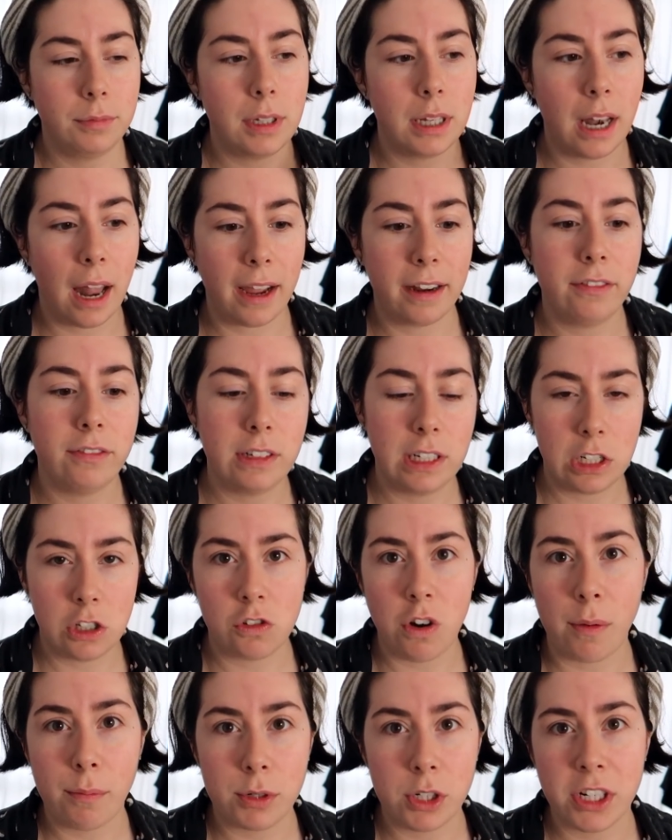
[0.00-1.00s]
life
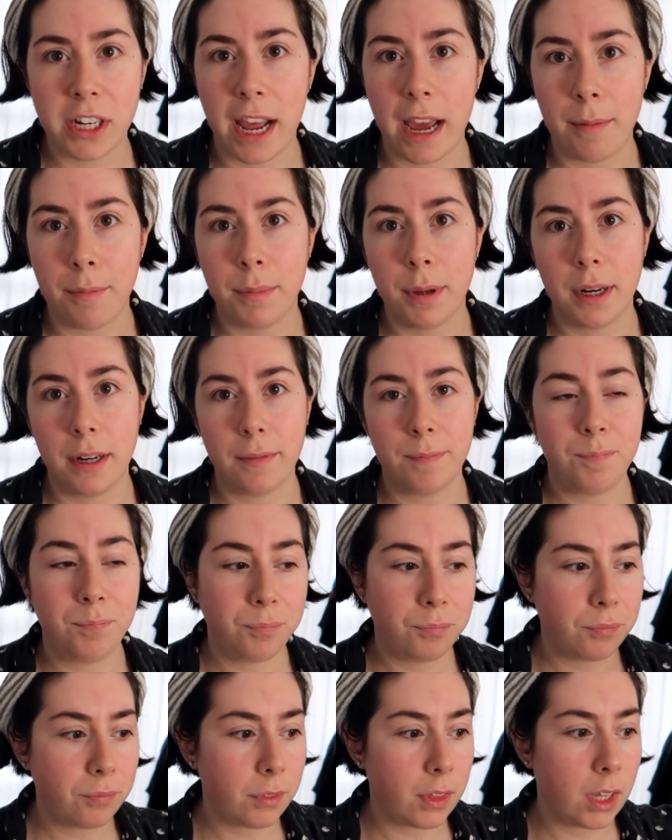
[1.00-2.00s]
disruption happen
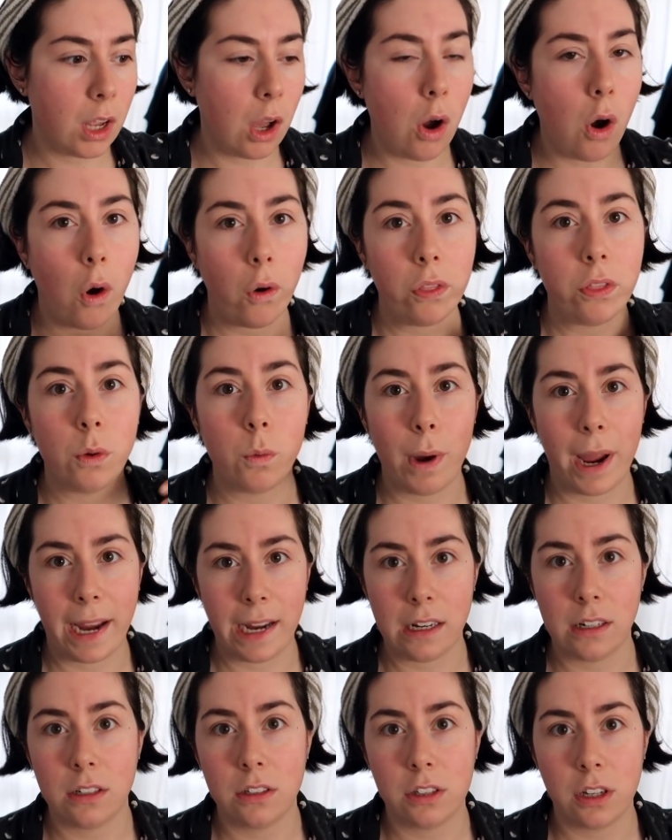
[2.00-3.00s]
on the
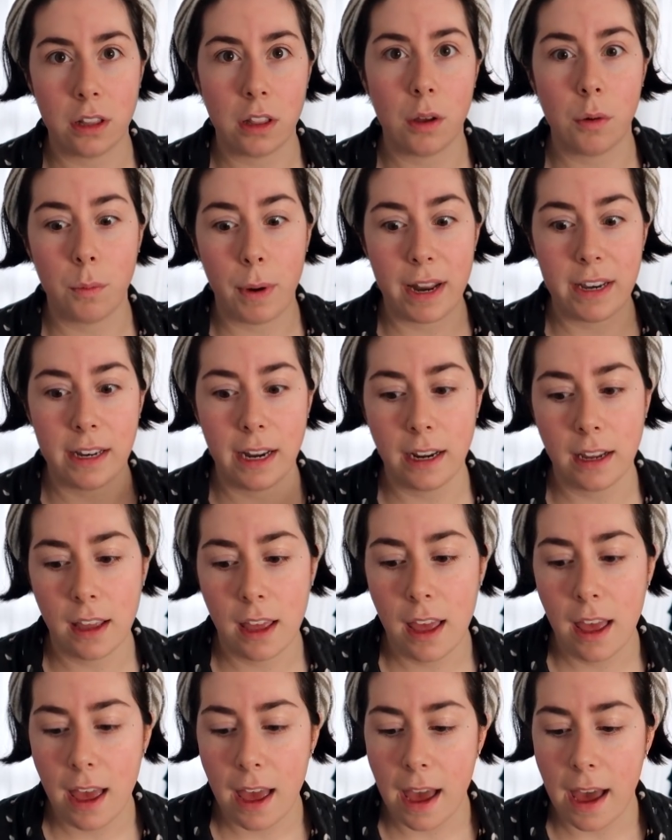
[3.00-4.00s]
way to the wedding.
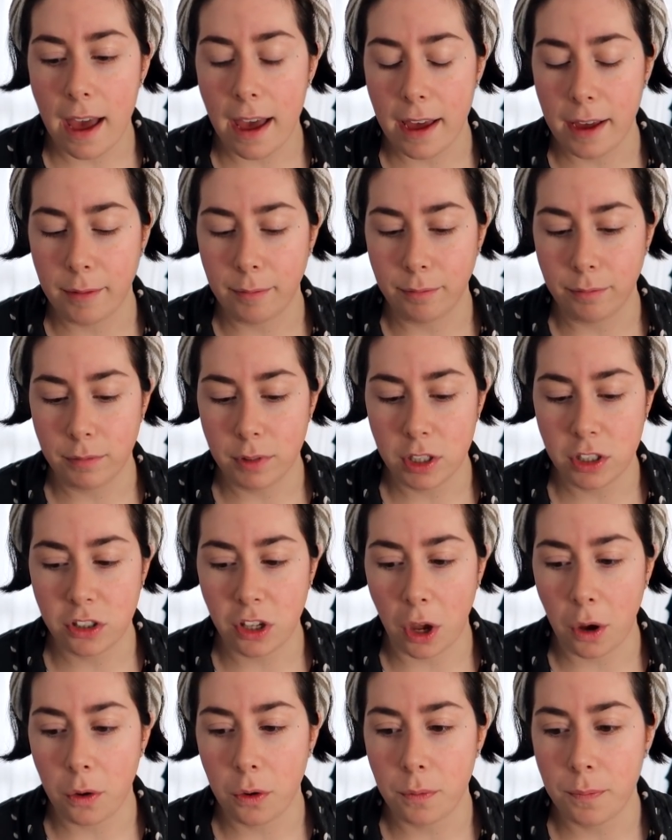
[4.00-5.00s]

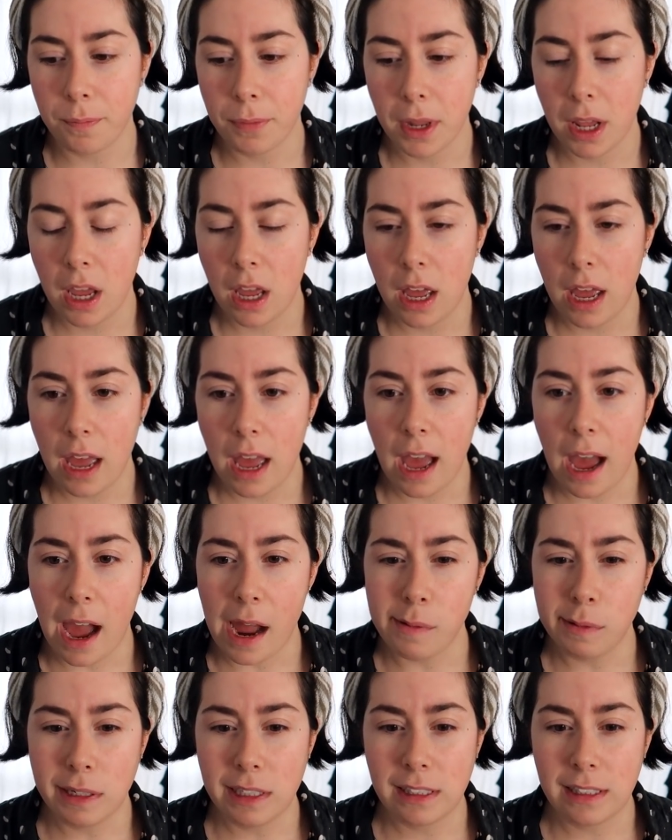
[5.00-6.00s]
So
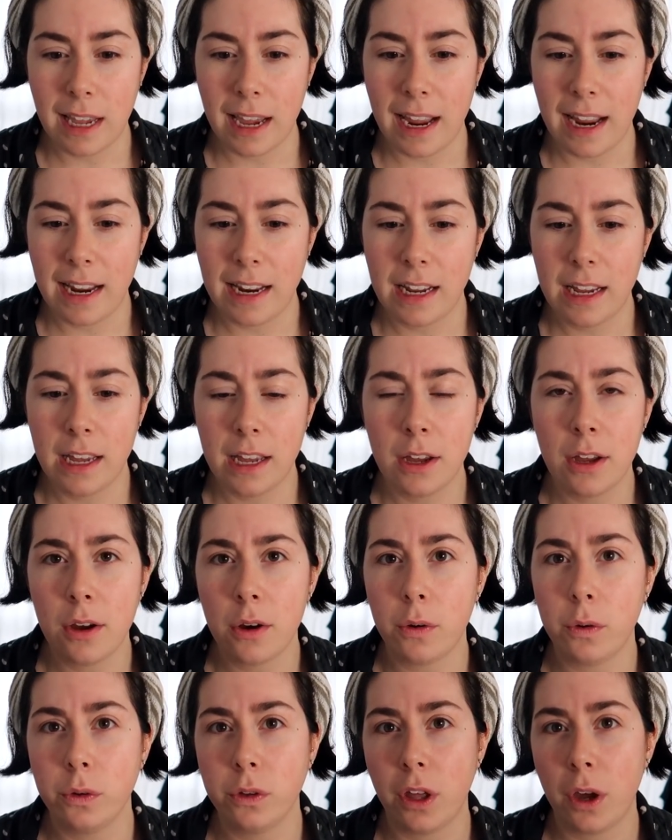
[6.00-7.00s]
I would say,
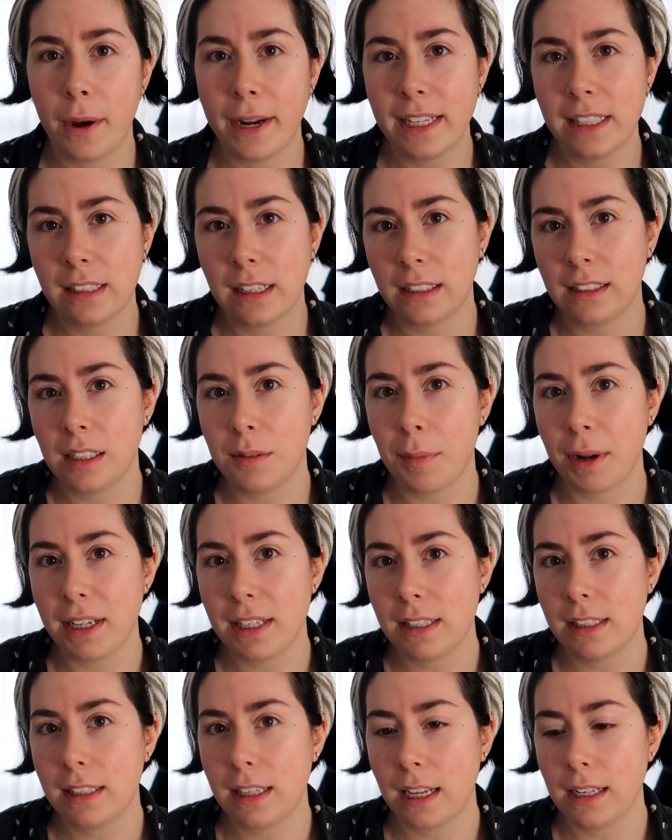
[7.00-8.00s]
although I started my
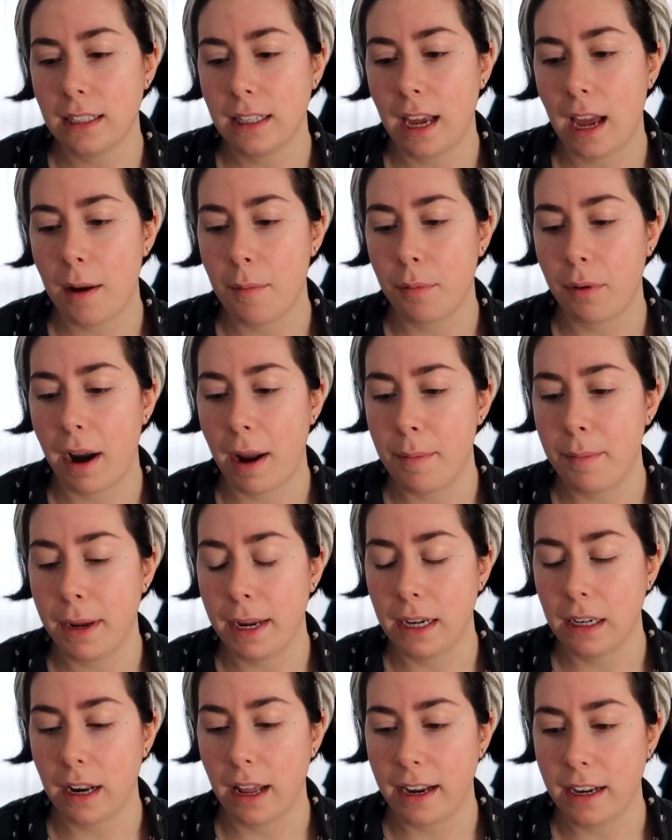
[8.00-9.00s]
skincare
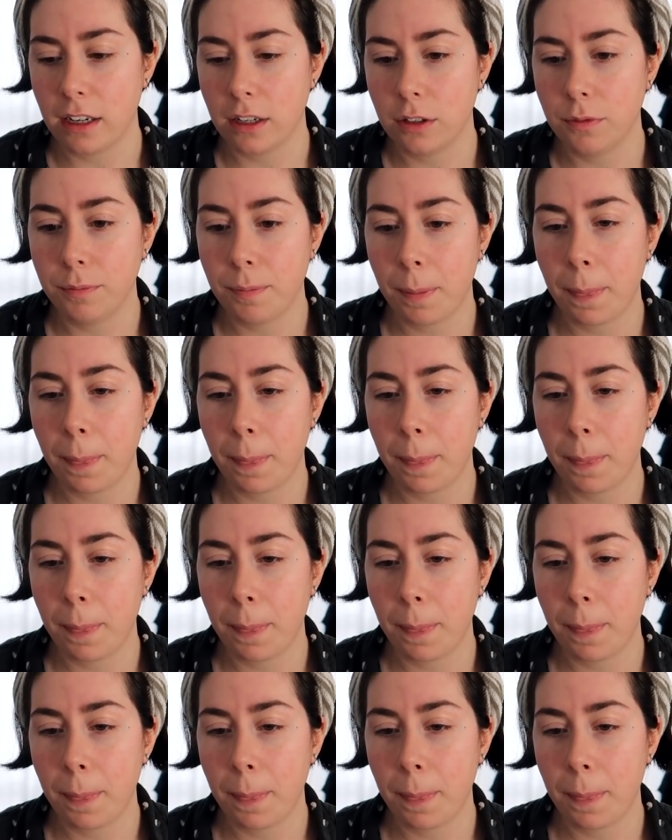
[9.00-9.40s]
prep in like